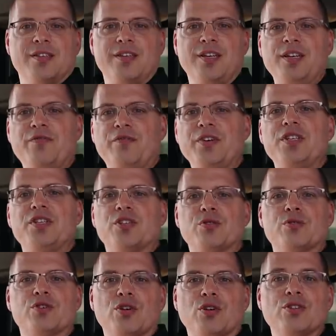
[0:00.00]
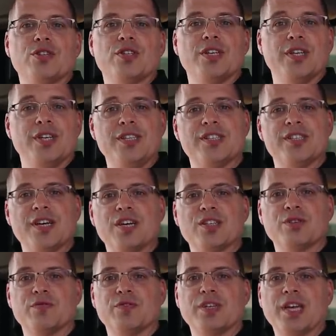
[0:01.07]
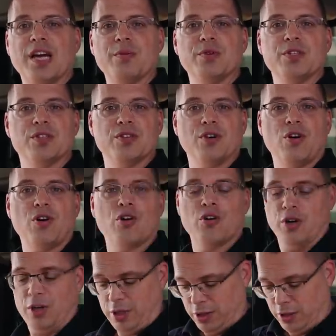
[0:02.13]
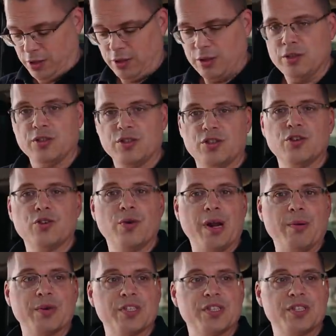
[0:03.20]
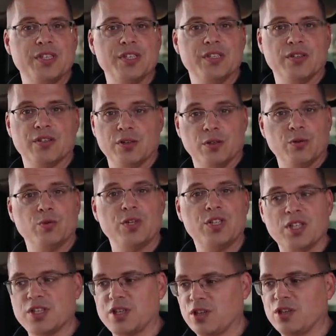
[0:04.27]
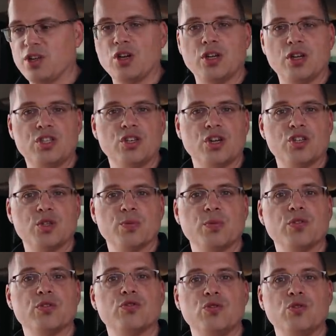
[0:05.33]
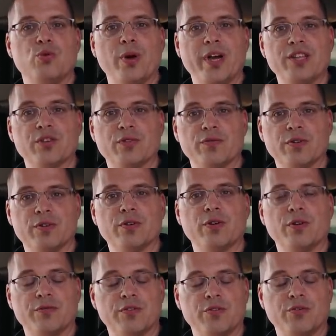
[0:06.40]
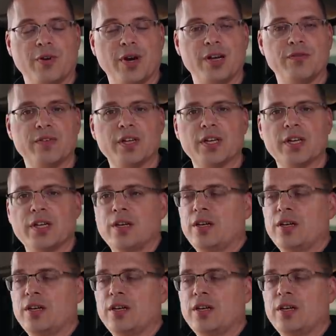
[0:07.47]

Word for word: Key features on the inside of the cabin are the Grammer seat, which is ad adjustable to the weight of, uh, of the driver.